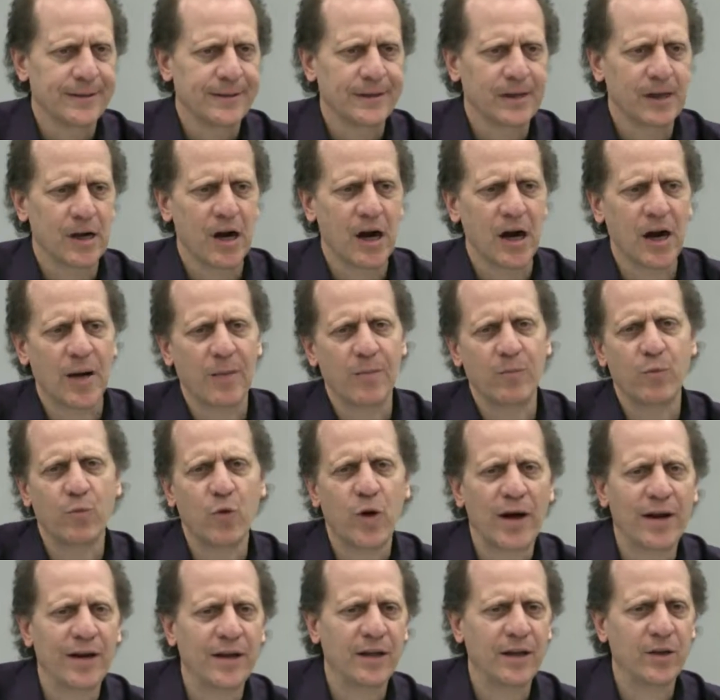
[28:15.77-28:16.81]
I'm
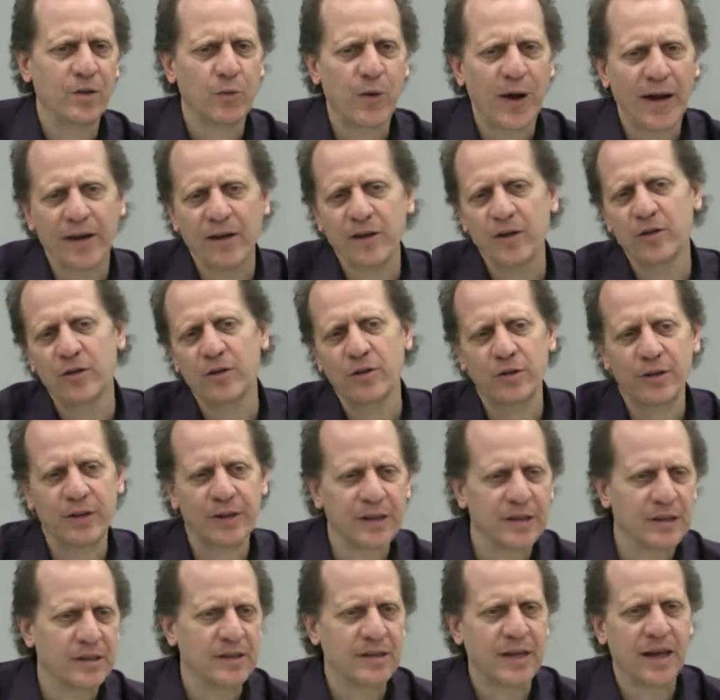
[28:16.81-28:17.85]
running
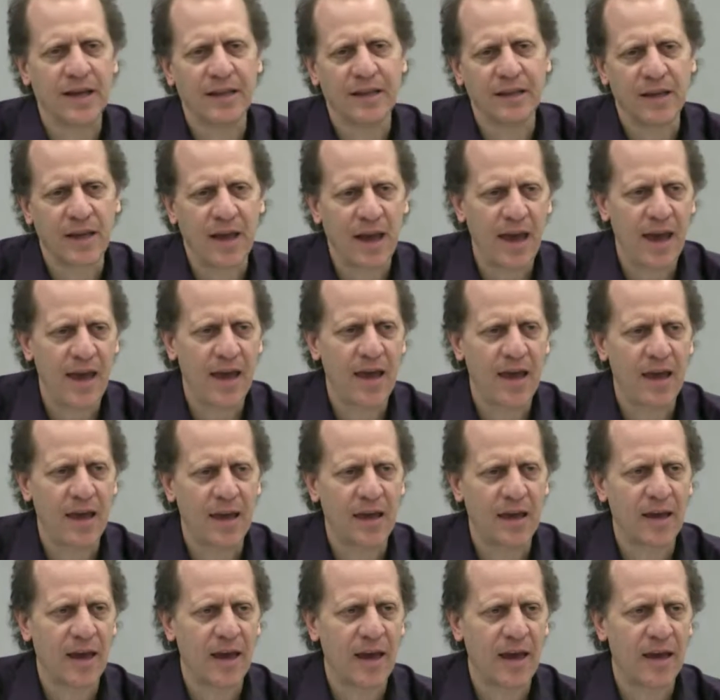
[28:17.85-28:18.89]
regularly
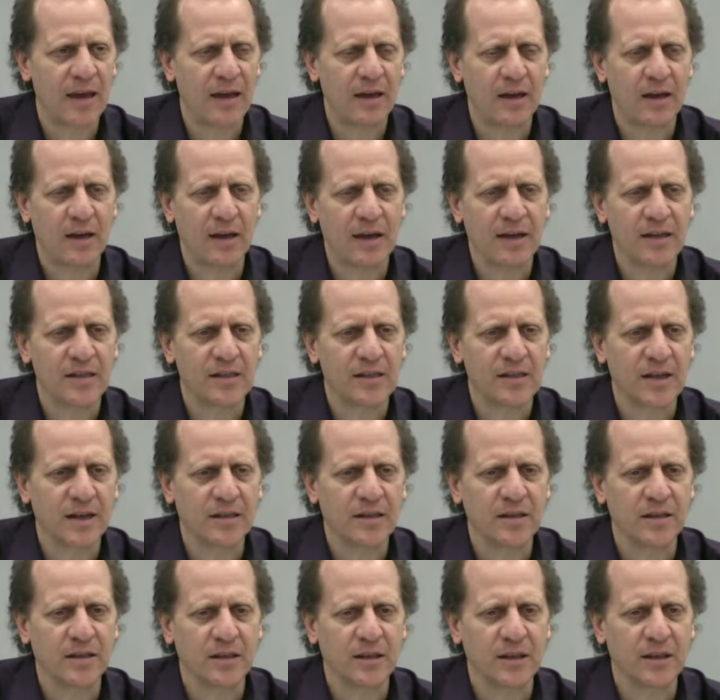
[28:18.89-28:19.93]
10K and I
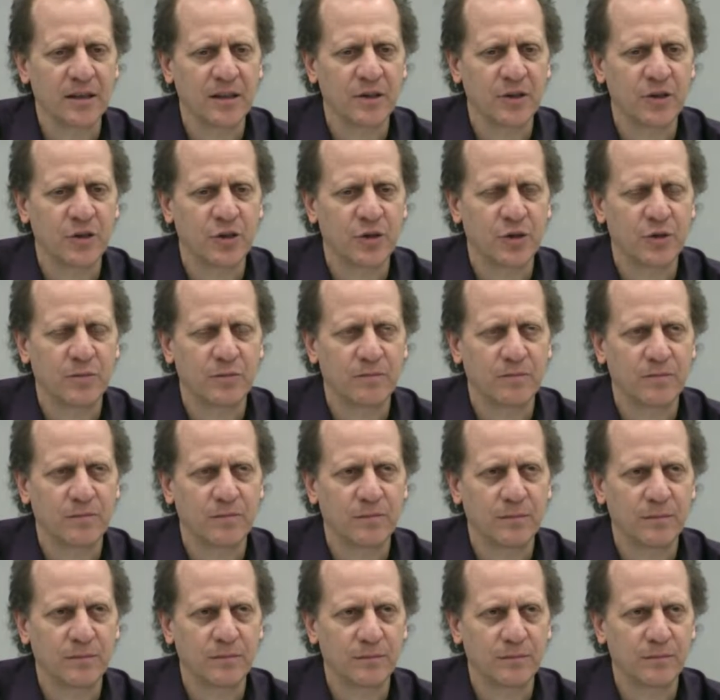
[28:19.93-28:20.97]
suddenly
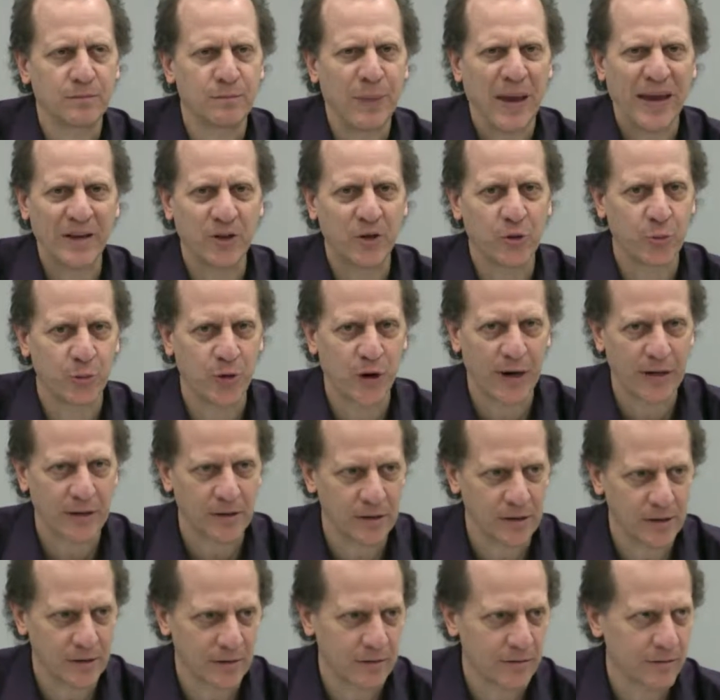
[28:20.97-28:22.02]
bench
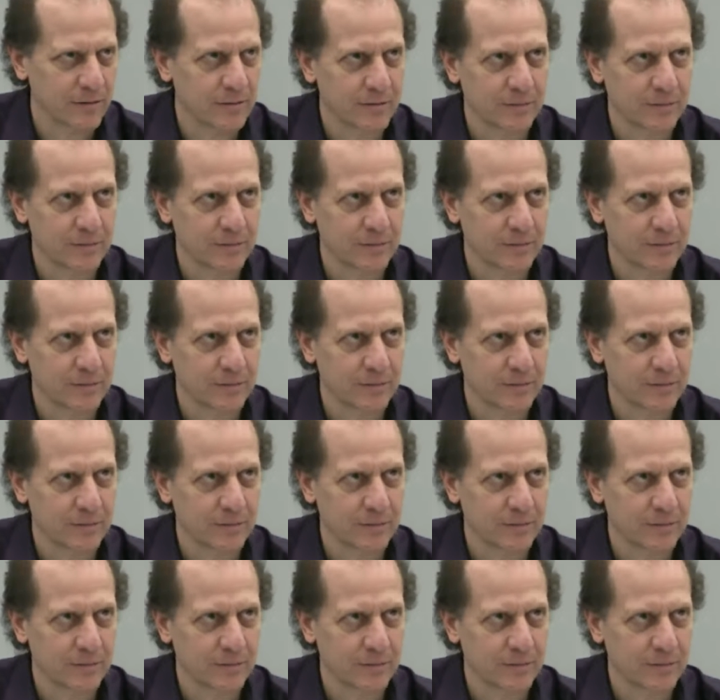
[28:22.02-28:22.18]
press,